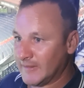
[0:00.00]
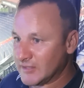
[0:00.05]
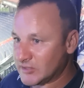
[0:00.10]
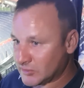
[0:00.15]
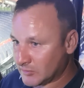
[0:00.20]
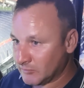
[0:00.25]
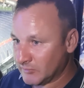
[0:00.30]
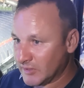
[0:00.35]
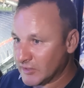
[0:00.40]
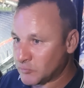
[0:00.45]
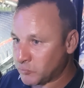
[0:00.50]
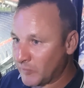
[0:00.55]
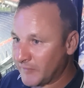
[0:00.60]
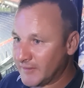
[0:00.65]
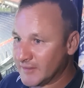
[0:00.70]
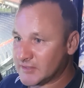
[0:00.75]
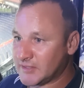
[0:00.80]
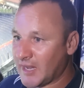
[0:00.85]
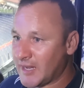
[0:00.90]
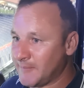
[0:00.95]
let's let's
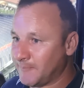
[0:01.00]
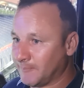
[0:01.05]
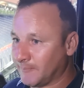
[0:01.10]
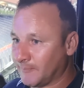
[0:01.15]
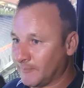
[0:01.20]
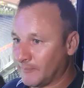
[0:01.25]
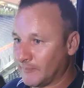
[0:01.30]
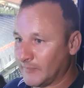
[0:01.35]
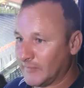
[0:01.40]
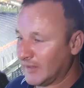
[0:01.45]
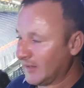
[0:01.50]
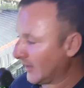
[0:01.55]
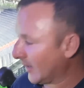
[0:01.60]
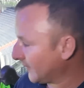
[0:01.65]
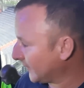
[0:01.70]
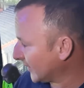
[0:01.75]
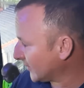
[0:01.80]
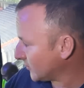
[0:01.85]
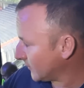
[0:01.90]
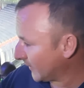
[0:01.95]
win this game,
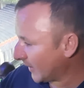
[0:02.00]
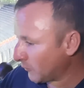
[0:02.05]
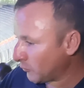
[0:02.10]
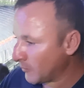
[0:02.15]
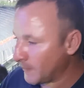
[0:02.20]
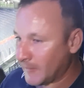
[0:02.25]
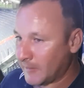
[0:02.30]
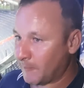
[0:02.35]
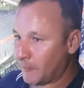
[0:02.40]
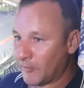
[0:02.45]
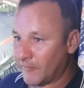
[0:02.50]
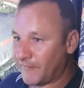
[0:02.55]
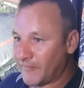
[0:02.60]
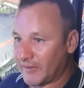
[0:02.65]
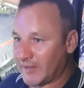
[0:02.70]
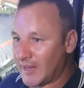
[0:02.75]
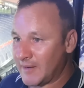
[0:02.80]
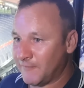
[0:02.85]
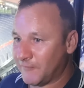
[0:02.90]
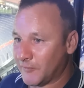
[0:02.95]
and that, that would have been a
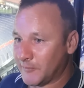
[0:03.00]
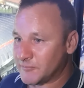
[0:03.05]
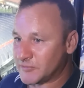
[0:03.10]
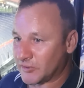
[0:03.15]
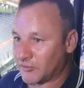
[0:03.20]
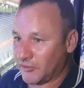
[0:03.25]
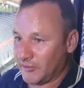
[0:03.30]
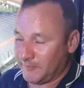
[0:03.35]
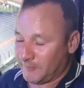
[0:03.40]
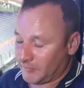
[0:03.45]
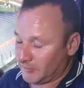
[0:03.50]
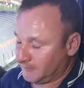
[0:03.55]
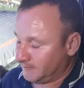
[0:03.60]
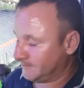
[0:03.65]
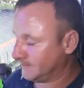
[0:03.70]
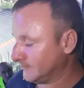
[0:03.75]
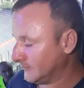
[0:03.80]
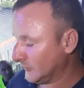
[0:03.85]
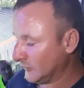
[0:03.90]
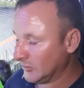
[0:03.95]
perfect game for him tonight. But
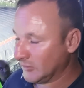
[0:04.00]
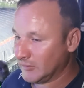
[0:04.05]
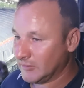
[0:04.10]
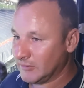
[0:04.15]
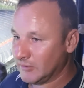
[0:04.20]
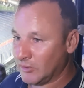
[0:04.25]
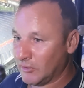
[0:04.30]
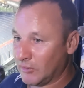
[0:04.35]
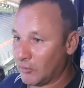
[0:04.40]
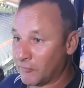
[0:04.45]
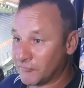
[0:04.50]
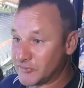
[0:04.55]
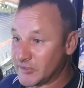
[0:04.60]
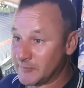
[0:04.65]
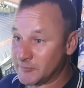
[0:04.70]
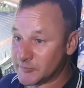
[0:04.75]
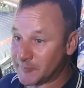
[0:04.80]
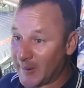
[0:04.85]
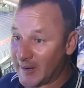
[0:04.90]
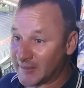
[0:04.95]

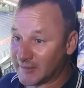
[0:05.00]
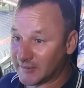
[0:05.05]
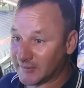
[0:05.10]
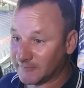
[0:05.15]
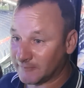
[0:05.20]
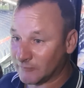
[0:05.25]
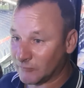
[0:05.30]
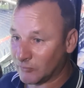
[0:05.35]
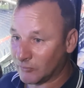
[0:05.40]
obviously he was banned.